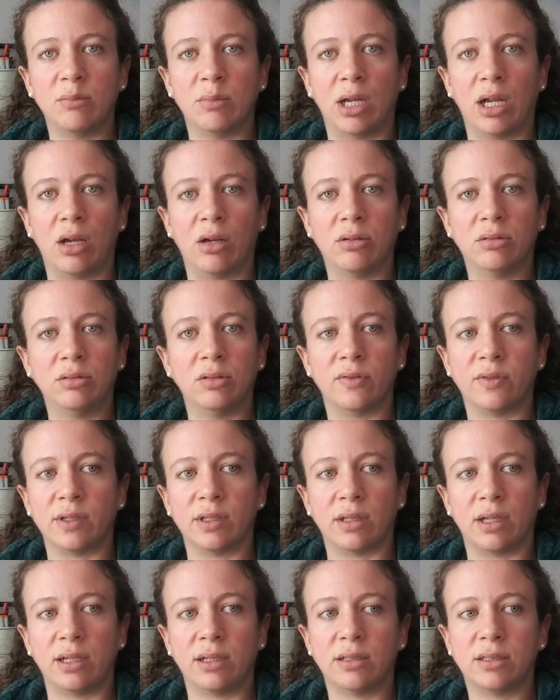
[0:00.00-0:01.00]
my own for
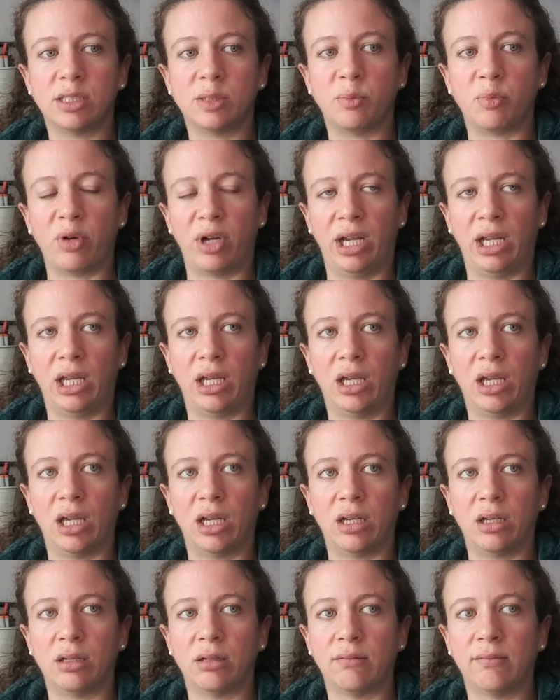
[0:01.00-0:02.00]
like spring
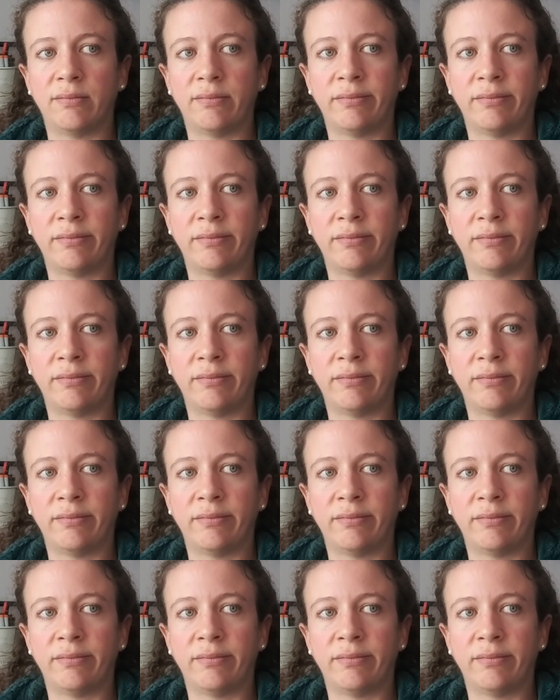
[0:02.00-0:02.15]
and